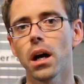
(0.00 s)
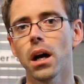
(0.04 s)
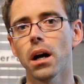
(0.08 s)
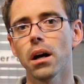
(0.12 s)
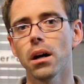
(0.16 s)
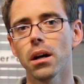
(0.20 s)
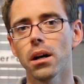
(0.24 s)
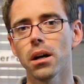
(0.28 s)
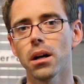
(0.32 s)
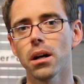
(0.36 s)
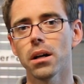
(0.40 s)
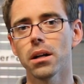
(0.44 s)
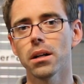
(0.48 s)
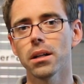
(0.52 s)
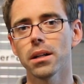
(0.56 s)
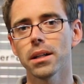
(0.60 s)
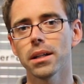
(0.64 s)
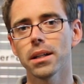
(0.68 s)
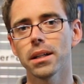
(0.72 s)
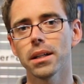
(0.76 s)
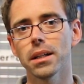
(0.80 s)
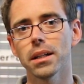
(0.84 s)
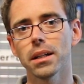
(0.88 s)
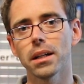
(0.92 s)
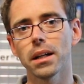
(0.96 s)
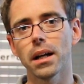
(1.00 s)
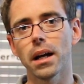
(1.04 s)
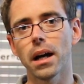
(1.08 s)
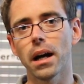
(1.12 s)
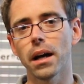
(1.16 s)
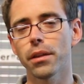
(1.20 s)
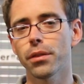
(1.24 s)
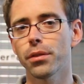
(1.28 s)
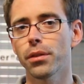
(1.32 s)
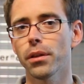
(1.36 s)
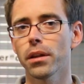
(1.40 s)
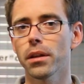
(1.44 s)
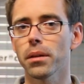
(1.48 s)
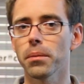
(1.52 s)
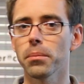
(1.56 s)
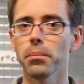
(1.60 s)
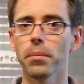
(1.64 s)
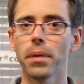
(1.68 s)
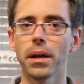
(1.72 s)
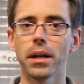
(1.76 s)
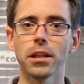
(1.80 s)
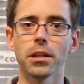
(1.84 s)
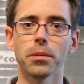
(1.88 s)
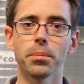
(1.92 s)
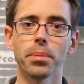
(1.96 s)
I think it
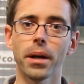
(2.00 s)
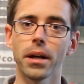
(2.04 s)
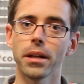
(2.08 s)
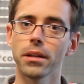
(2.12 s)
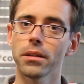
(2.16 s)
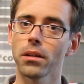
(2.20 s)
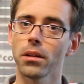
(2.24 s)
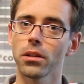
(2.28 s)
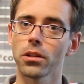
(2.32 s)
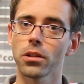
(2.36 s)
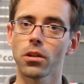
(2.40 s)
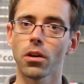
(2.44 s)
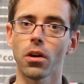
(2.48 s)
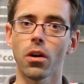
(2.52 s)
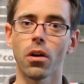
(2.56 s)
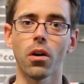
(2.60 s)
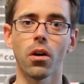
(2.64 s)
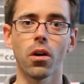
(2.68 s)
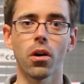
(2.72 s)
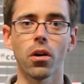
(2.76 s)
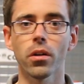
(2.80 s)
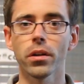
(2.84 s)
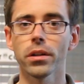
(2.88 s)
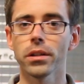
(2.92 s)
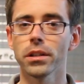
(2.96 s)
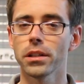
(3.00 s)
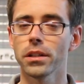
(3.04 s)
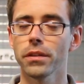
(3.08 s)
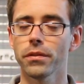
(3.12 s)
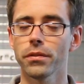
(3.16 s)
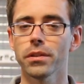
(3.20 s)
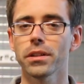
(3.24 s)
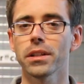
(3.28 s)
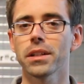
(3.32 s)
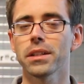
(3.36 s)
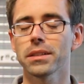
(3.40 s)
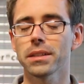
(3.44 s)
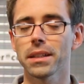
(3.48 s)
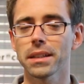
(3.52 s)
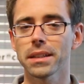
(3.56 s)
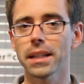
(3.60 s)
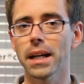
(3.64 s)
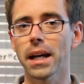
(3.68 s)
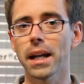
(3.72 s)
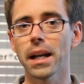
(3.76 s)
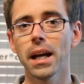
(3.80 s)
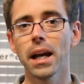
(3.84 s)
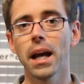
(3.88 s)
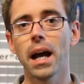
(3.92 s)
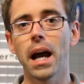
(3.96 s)
may depend on car and different things like
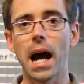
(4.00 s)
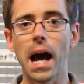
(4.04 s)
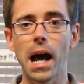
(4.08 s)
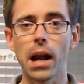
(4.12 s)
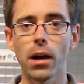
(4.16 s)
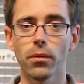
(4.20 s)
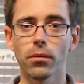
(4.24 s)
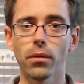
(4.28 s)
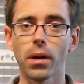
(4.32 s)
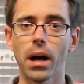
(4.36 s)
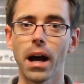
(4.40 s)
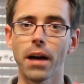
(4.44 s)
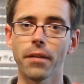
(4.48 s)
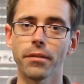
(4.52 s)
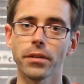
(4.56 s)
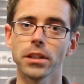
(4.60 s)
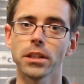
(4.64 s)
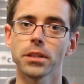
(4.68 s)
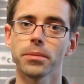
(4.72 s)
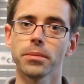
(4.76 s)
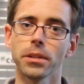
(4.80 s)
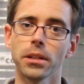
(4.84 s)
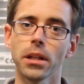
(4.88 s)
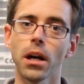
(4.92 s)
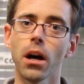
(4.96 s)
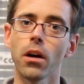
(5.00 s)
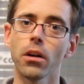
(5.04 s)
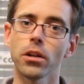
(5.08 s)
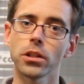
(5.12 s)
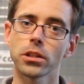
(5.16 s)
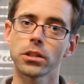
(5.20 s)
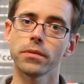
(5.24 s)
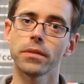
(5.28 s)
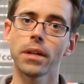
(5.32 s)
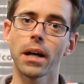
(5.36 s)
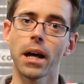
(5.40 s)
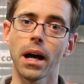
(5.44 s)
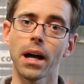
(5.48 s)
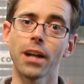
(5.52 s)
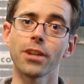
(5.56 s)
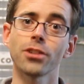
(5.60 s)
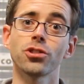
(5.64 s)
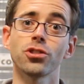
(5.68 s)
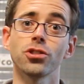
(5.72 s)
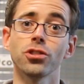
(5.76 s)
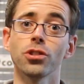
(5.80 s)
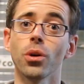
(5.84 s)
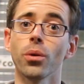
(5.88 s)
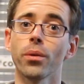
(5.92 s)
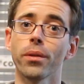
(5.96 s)
that. I don't have intimate knowledge of that. I
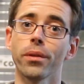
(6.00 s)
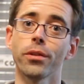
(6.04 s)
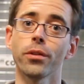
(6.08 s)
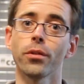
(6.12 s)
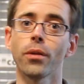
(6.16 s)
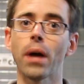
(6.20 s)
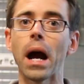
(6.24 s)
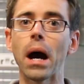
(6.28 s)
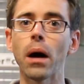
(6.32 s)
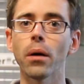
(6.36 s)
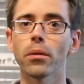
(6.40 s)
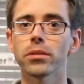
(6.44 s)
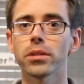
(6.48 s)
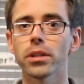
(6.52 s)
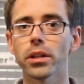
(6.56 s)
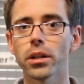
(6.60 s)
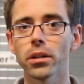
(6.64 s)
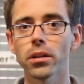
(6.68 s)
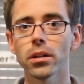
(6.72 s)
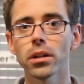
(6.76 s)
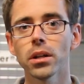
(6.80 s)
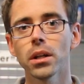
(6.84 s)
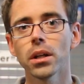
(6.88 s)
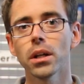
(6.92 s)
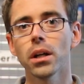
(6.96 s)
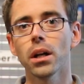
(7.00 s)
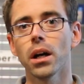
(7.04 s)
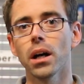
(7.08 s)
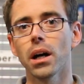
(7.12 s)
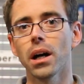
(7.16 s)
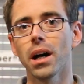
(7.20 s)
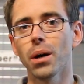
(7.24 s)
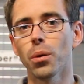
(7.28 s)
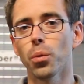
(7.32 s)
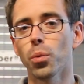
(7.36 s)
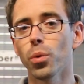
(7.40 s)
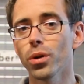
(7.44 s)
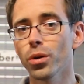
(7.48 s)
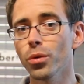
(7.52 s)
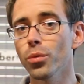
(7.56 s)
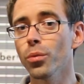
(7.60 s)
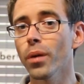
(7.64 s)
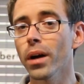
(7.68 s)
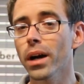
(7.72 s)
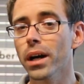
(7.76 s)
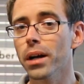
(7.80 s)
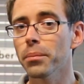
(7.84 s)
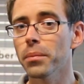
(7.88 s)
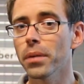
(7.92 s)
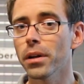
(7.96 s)
just know that they're out there. I wouldn't
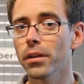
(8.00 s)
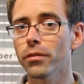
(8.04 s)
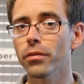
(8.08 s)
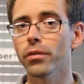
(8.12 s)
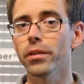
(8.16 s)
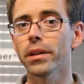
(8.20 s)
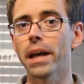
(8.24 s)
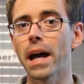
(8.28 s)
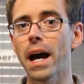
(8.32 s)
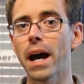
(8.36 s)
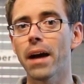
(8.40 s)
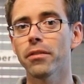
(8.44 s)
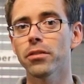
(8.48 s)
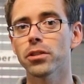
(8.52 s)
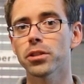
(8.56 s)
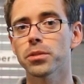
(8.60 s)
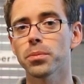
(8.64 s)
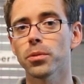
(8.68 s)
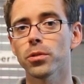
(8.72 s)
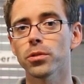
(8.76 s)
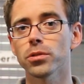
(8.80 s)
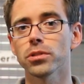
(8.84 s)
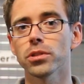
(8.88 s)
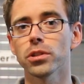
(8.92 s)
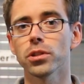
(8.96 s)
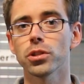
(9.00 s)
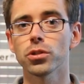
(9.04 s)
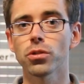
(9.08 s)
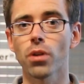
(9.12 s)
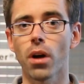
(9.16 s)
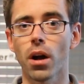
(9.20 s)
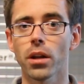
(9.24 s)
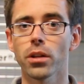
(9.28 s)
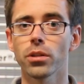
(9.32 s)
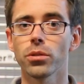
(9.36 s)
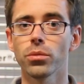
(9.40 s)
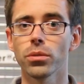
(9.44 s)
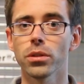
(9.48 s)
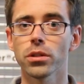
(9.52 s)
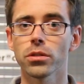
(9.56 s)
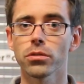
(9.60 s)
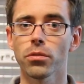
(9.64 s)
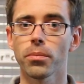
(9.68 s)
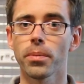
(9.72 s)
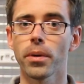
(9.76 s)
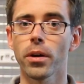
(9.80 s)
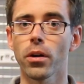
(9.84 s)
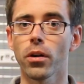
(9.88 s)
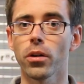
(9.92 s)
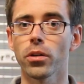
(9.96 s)
recommend for the average person to try to do this
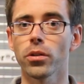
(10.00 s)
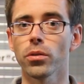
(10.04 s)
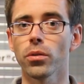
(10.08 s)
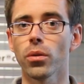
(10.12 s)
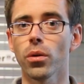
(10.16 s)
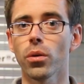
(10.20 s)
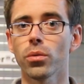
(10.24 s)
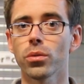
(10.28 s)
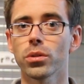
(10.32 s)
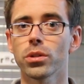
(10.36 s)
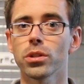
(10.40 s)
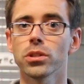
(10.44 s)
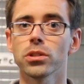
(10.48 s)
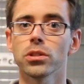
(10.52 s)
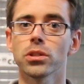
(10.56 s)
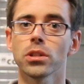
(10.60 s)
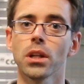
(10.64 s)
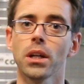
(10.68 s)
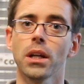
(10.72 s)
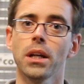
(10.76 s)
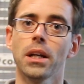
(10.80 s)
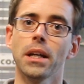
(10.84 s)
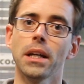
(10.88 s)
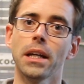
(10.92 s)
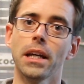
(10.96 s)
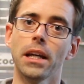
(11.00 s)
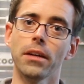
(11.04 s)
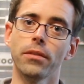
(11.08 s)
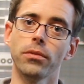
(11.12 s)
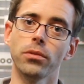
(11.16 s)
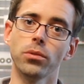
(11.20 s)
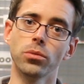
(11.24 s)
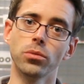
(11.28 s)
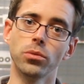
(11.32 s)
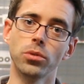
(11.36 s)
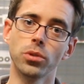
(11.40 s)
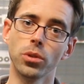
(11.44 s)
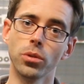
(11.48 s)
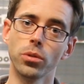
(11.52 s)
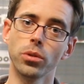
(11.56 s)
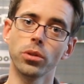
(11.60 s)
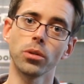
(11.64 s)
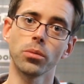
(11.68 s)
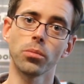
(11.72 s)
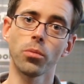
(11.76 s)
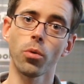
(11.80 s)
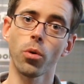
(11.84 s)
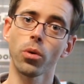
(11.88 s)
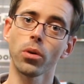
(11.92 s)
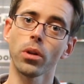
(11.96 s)
repair on your own, because if you do,
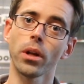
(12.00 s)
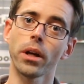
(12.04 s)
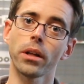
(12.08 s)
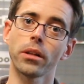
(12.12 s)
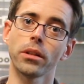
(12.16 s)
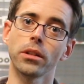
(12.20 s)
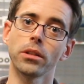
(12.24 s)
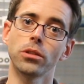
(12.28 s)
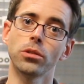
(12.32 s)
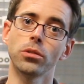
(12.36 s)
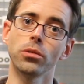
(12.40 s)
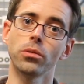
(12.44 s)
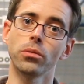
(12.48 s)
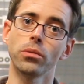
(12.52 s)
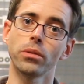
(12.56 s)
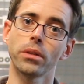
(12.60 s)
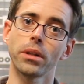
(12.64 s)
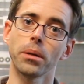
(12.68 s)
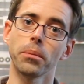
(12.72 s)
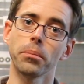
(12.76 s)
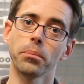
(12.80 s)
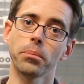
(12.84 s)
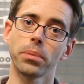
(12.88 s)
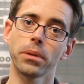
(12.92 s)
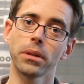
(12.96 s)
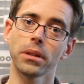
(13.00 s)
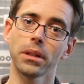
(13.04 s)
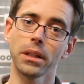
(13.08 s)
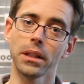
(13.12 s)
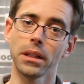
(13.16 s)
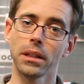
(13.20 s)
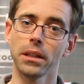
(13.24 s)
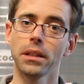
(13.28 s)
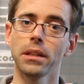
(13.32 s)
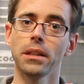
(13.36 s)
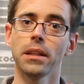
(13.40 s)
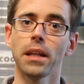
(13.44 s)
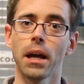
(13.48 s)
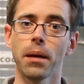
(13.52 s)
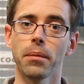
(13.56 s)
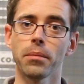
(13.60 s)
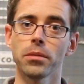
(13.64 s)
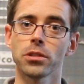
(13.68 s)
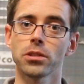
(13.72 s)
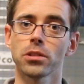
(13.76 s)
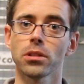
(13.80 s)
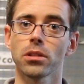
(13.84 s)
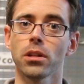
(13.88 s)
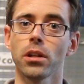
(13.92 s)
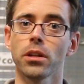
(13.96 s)
you're more likely to completely
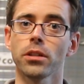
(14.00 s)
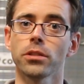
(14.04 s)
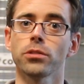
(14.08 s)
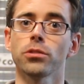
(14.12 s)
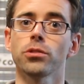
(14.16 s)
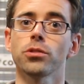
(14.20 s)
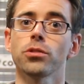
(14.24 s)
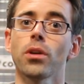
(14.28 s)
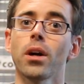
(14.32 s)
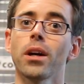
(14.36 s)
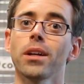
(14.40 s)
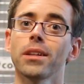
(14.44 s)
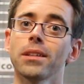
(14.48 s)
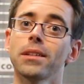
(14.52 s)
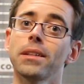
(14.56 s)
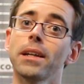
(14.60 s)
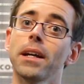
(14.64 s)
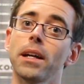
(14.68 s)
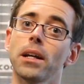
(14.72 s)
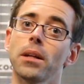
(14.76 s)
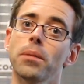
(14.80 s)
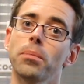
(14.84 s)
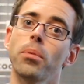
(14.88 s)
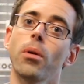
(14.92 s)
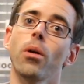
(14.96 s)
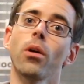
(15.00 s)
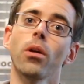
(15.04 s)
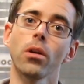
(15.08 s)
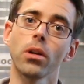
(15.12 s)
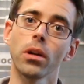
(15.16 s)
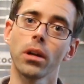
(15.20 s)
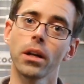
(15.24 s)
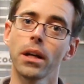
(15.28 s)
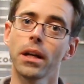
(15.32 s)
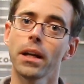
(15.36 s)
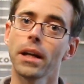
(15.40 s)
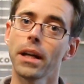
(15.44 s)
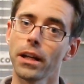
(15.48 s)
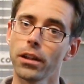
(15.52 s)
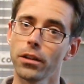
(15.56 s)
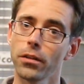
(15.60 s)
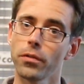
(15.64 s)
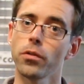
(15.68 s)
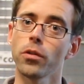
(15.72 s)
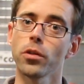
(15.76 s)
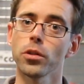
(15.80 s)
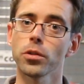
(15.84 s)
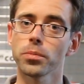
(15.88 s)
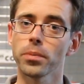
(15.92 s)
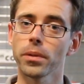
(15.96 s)
damage the cluster trying to take it apart in the
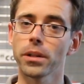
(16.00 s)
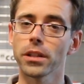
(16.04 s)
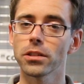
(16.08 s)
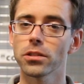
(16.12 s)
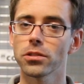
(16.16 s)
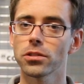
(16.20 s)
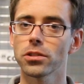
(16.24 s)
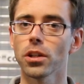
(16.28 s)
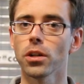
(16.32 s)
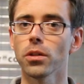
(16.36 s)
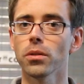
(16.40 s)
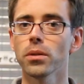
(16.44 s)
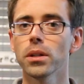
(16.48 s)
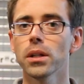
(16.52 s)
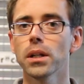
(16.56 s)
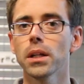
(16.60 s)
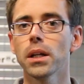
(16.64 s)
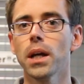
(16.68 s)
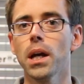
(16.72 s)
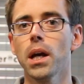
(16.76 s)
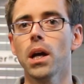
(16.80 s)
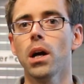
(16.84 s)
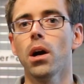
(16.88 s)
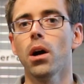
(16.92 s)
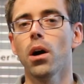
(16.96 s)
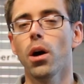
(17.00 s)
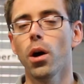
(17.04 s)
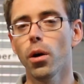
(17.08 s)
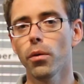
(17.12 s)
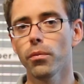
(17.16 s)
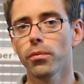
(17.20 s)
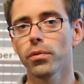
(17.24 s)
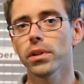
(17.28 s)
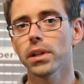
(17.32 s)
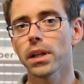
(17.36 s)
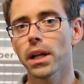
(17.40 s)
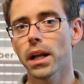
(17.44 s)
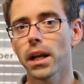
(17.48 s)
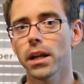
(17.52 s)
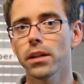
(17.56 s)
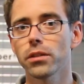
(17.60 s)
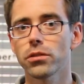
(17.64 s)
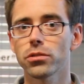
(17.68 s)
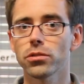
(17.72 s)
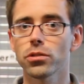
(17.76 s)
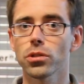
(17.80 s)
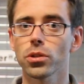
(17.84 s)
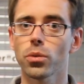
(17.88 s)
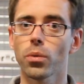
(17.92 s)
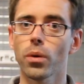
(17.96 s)
first place. So hopefully that
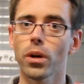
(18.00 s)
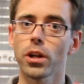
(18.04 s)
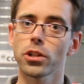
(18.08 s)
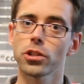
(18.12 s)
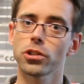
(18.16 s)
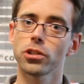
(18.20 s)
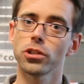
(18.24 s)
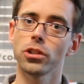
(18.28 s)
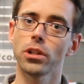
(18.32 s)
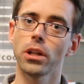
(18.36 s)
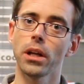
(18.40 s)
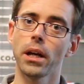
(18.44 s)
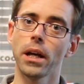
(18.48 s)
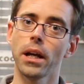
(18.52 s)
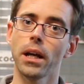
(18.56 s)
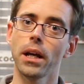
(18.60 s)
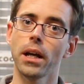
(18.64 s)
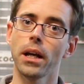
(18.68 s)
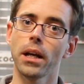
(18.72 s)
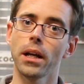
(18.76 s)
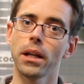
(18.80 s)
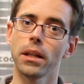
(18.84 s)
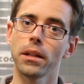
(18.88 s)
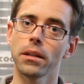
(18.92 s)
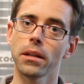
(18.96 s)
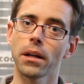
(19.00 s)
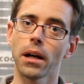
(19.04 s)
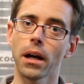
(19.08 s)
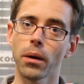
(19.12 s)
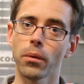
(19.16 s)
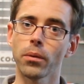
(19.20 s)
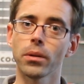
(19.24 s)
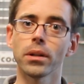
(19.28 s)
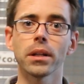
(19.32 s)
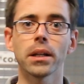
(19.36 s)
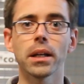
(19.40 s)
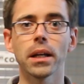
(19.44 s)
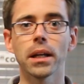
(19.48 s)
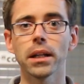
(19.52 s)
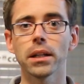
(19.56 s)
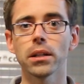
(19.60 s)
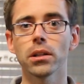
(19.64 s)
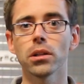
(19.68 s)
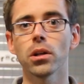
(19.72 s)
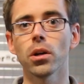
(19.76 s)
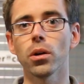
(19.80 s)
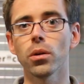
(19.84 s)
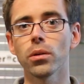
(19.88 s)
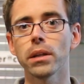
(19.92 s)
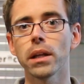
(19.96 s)
answers your question, and I would
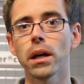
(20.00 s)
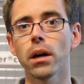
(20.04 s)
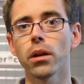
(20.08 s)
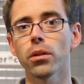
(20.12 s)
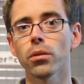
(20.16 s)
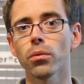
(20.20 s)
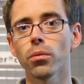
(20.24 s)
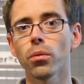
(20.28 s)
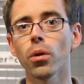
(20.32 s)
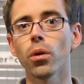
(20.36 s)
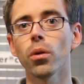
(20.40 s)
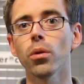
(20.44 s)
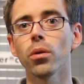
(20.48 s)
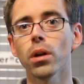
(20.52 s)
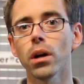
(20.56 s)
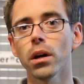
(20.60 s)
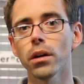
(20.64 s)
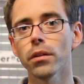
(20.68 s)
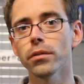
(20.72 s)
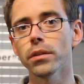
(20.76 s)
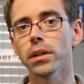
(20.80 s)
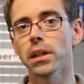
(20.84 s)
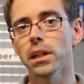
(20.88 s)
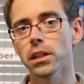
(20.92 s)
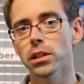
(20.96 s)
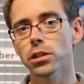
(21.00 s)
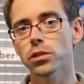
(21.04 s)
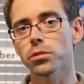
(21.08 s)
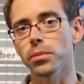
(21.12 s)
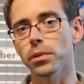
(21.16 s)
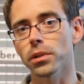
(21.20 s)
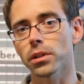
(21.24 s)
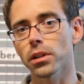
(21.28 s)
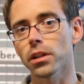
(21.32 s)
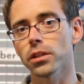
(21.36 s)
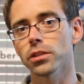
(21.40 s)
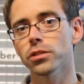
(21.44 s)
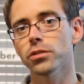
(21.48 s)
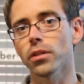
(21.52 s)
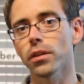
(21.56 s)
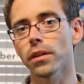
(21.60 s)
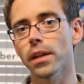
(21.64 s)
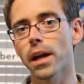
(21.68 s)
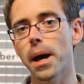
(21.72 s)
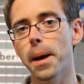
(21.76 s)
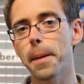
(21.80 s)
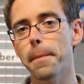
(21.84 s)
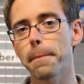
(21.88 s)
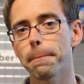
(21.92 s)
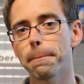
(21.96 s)
again go down the road of instrument cluster on
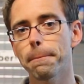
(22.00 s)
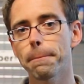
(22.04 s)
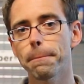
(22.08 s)
that.